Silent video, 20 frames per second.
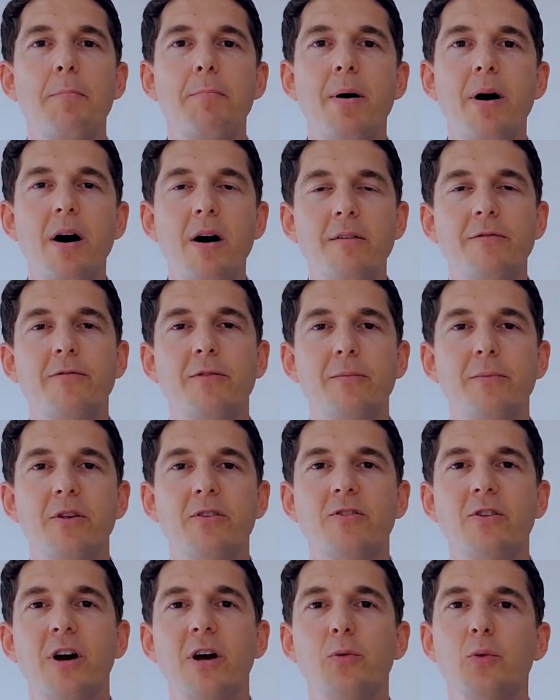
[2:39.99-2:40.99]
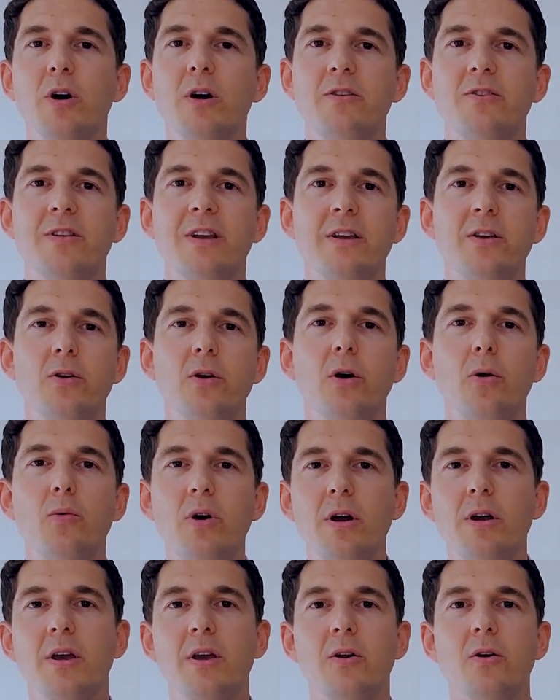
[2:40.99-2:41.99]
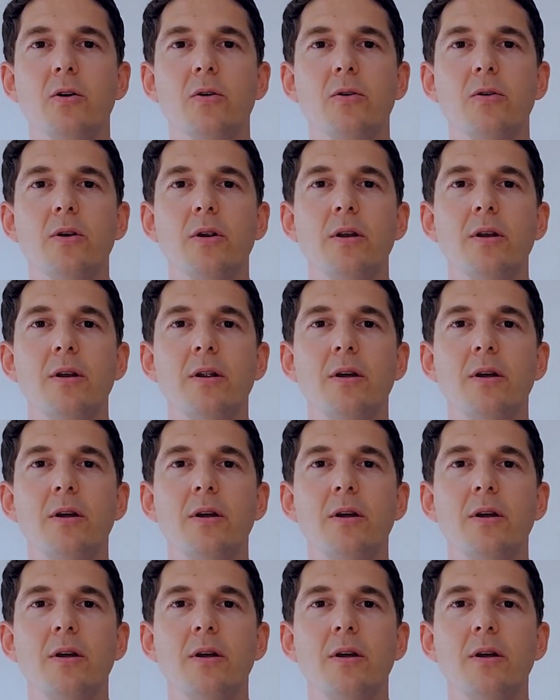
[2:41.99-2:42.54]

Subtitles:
apart from the sight words that you are working on.